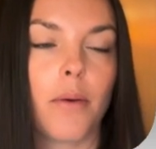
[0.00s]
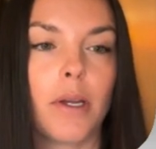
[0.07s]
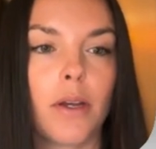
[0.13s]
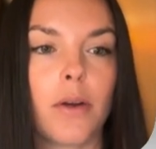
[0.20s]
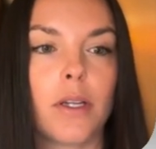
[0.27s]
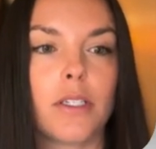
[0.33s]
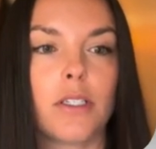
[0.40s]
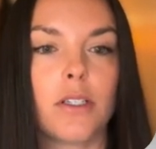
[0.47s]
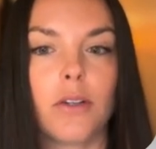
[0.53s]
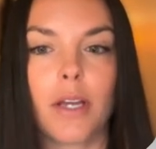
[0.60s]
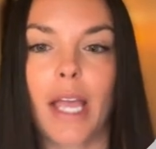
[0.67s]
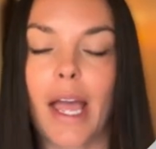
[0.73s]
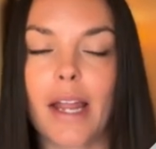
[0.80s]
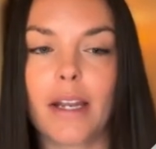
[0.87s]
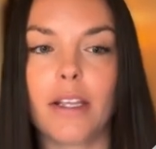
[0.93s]
going to
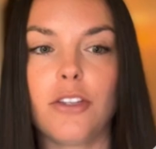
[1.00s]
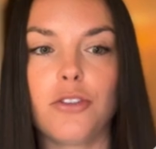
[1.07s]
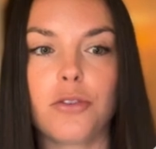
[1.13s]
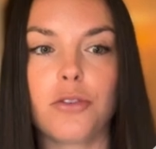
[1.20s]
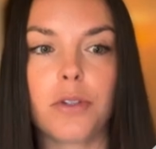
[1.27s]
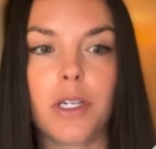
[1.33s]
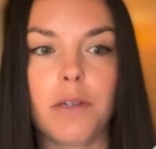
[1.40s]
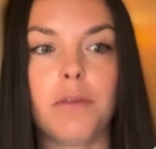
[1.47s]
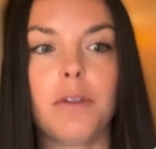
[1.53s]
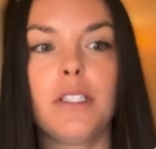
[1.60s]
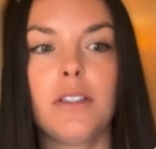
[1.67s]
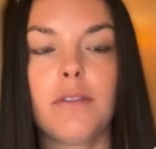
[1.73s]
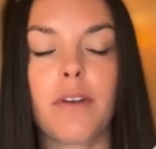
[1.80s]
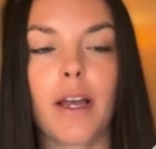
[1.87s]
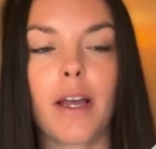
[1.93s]
look at injury
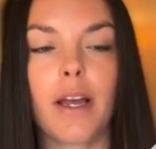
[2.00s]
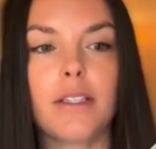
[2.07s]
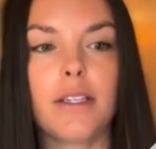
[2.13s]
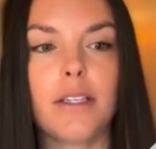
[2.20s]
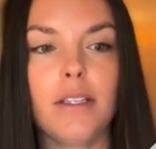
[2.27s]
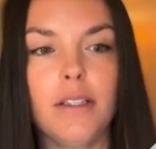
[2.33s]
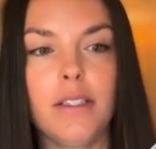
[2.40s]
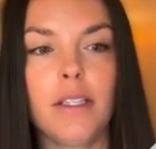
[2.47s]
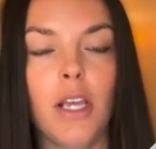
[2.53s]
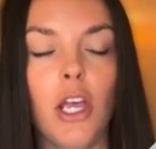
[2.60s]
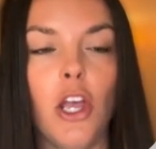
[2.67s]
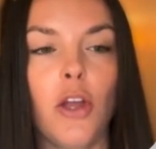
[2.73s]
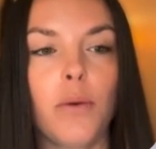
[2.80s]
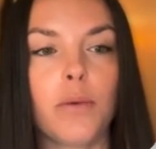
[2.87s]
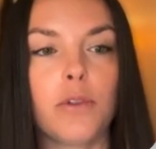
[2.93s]
risk factors.
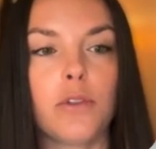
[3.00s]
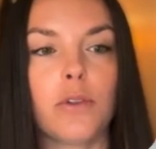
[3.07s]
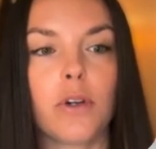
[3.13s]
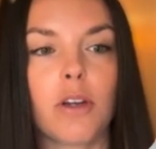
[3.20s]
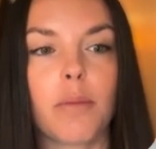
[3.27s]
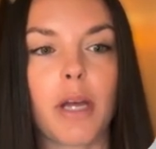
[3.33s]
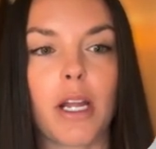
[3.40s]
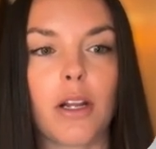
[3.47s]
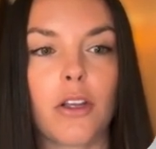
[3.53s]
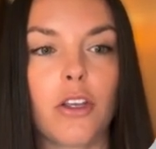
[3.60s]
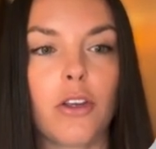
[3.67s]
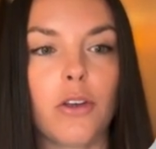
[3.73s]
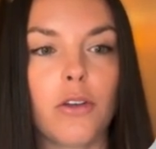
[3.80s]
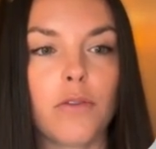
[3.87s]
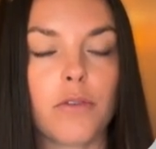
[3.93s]
We'll talk about
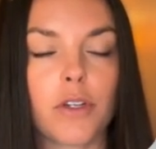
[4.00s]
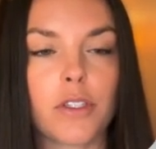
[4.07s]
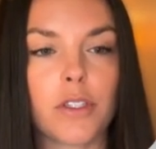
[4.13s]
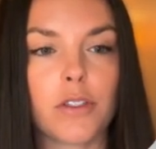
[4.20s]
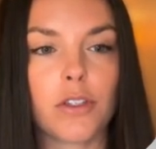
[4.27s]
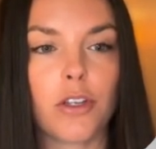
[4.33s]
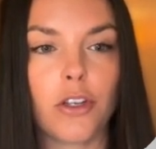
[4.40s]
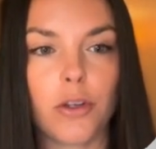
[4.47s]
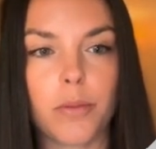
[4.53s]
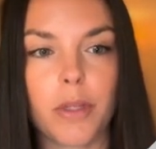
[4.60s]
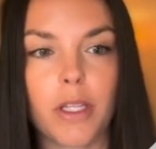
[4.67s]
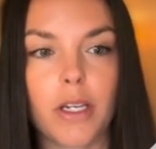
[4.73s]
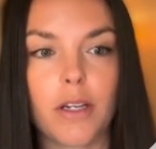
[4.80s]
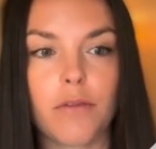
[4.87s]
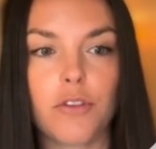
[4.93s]
acute versus
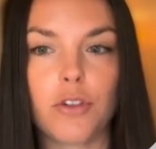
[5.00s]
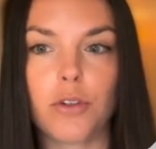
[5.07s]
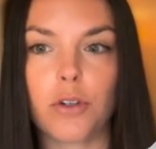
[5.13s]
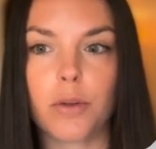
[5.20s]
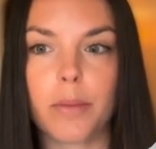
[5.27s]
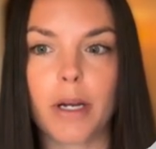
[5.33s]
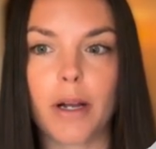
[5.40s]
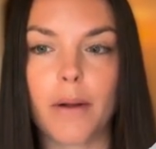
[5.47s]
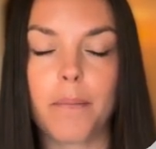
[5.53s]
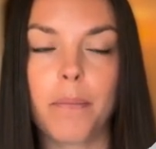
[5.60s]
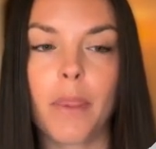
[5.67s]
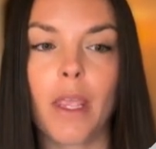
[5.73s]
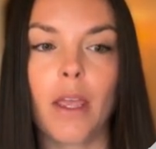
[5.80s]
cumulative trauma.